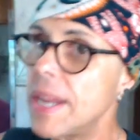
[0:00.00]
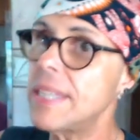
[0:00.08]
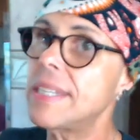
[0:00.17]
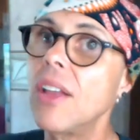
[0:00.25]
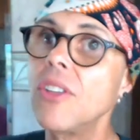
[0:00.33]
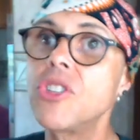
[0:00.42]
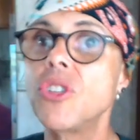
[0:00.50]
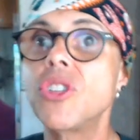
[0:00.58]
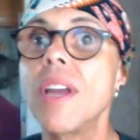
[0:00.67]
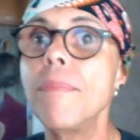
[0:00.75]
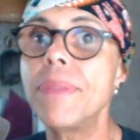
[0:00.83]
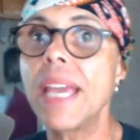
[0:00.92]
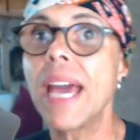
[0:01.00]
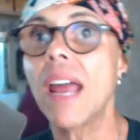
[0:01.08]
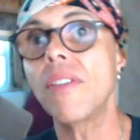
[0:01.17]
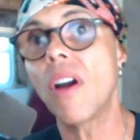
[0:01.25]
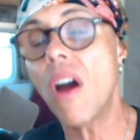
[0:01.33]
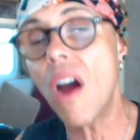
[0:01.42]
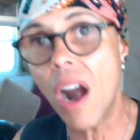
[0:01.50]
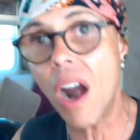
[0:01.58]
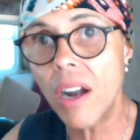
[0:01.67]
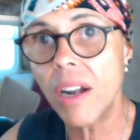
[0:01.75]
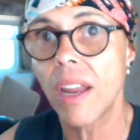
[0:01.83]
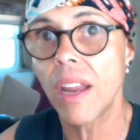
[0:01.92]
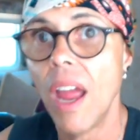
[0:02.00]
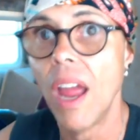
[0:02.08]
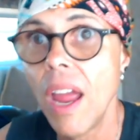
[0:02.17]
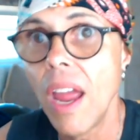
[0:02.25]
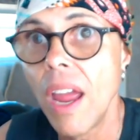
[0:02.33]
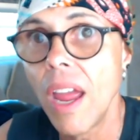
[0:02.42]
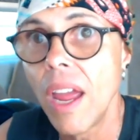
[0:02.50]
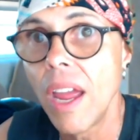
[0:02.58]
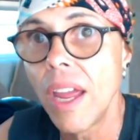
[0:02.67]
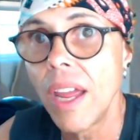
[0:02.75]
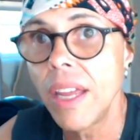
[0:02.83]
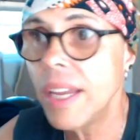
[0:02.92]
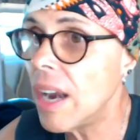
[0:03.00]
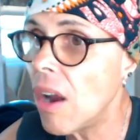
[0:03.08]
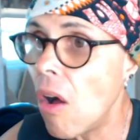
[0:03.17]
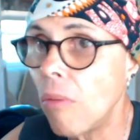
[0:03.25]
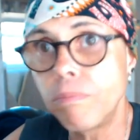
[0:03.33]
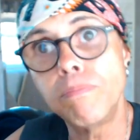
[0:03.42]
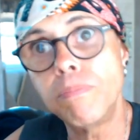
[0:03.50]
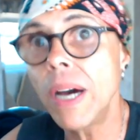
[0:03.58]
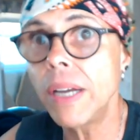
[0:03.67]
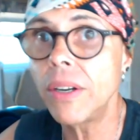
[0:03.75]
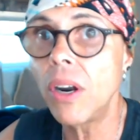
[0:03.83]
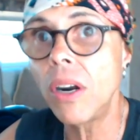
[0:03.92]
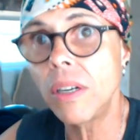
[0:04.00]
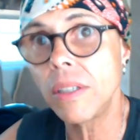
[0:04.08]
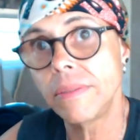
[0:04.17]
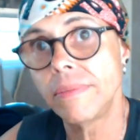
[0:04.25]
tells you something out of their heart, you get all butt hurt.